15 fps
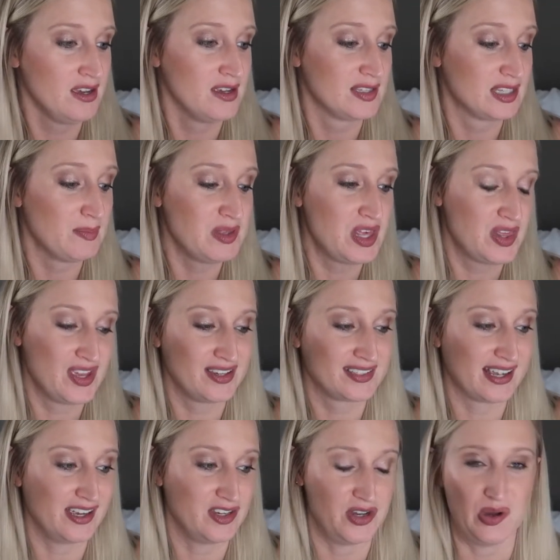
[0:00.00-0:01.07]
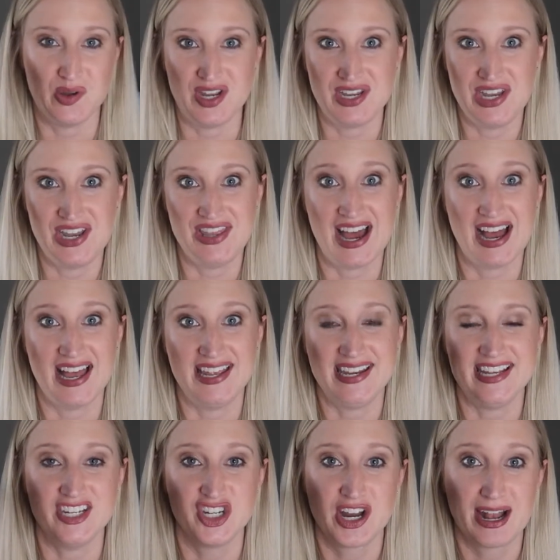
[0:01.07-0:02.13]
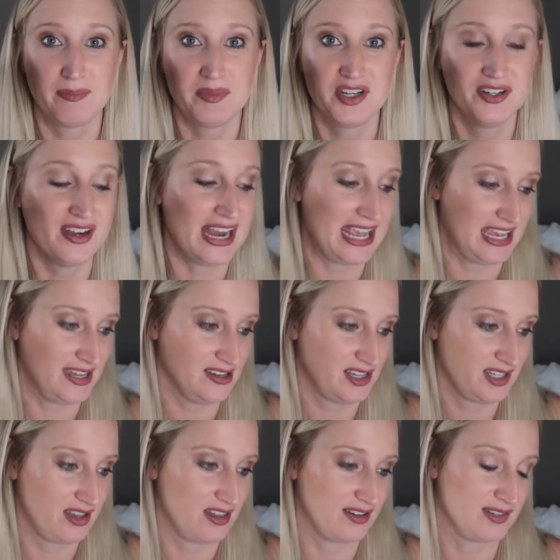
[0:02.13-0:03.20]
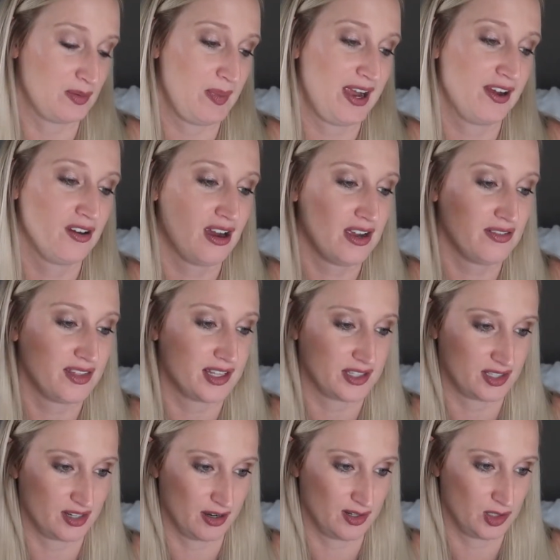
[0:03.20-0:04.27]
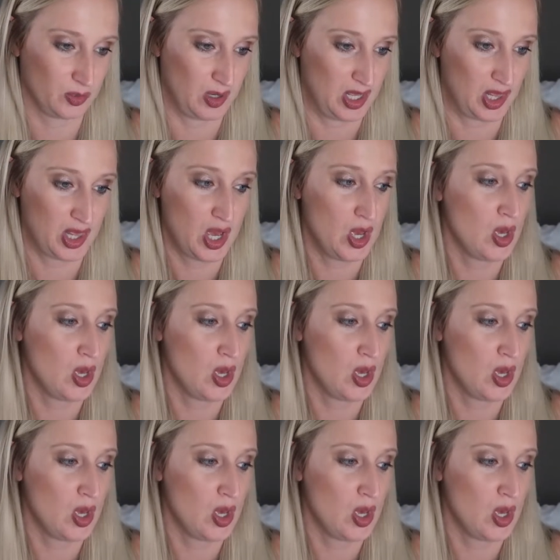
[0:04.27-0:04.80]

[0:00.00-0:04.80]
Some of the things I noted that in chapter eight, there's a paragraph that starts with